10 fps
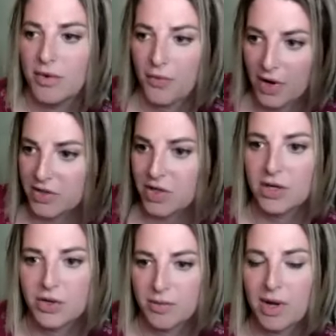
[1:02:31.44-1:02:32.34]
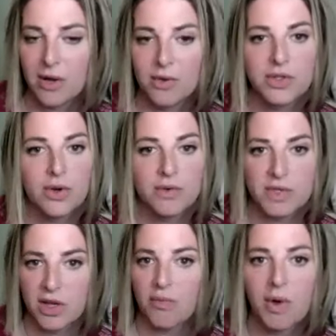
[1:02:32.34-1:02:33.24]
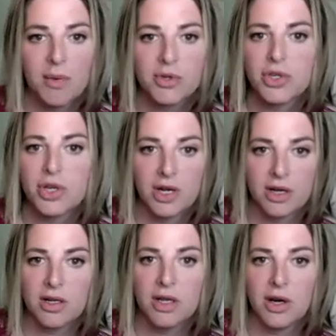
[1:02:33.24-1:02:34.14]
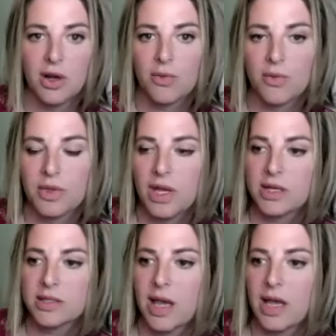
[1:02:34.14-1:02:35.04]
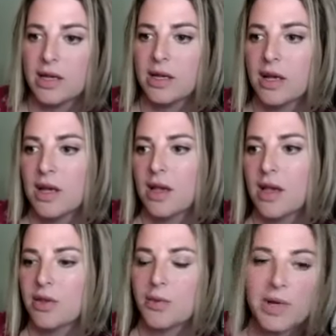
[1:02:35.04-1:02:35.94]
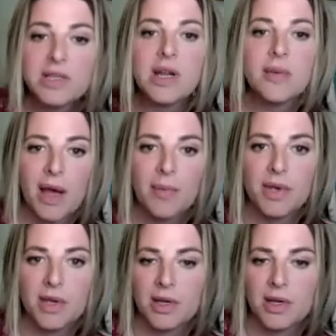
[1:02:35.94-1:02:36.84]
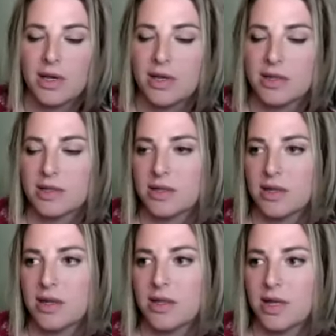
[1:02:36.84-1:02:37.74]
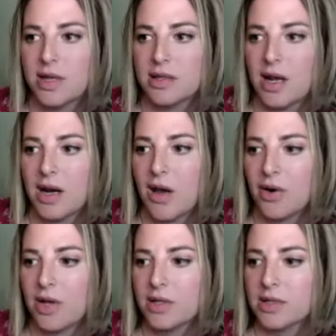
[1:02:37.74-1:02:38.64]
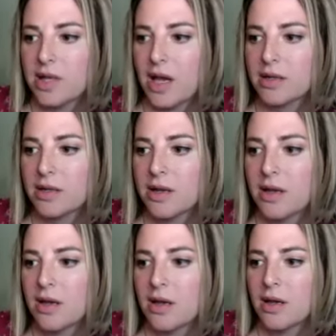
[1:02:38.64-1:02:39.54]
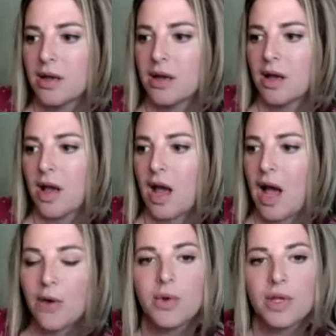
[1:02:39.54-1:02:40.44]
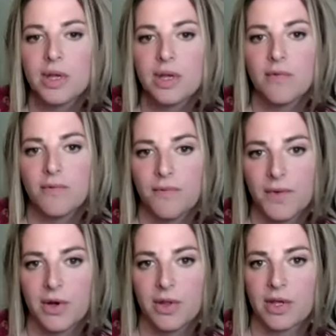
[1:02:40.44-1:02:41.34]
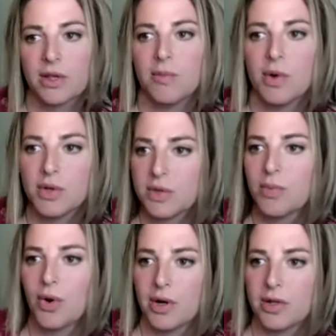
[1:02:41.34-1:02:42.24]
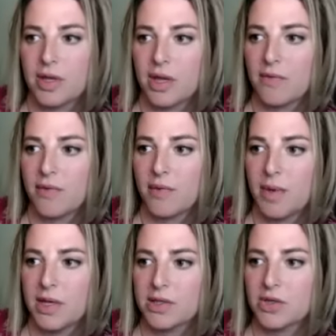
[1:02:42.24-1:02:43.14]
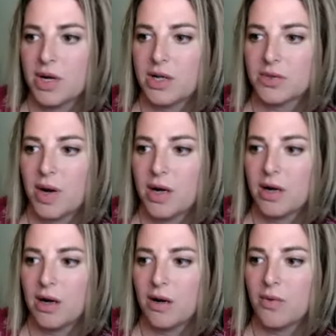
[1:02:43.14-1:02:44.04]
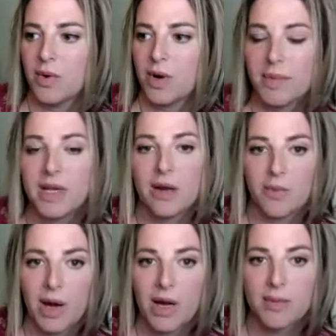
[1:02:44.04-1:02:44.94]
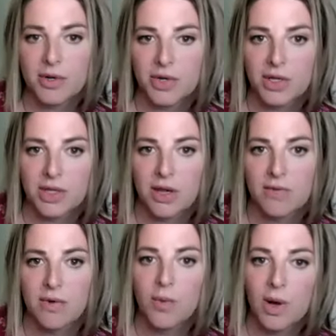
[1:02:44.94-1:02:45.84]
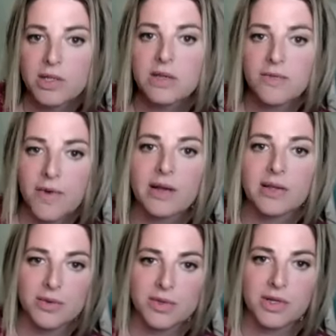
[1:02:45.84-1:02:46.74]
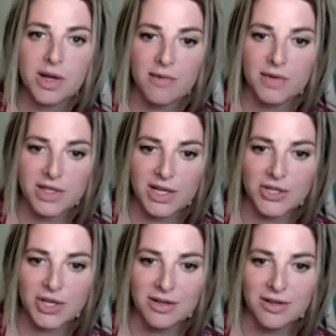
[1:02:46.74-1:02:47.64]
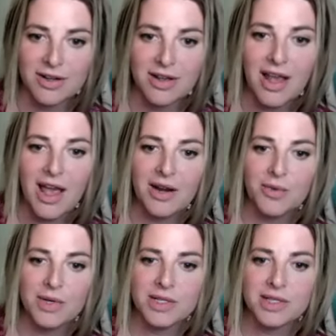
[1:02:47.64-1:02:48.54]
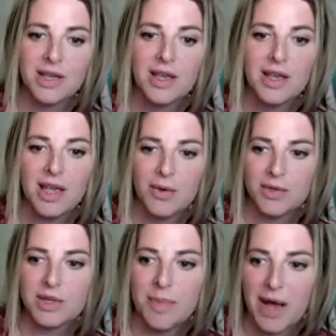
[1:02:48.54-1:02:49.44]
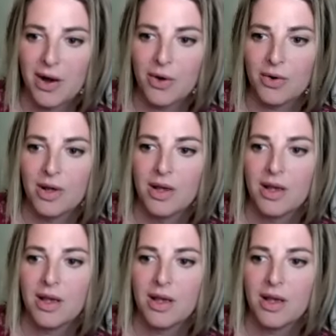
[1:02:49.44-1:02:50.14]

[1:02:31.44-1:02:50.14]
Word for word: before I started doing my own sort of self-publishing, you know, things. And the reason I'm happy is it's that it's not out is that I really feel like the most important thing for me as a trans writer when I began writing about trans stuff was the fact that it was a conversation. And it was it was about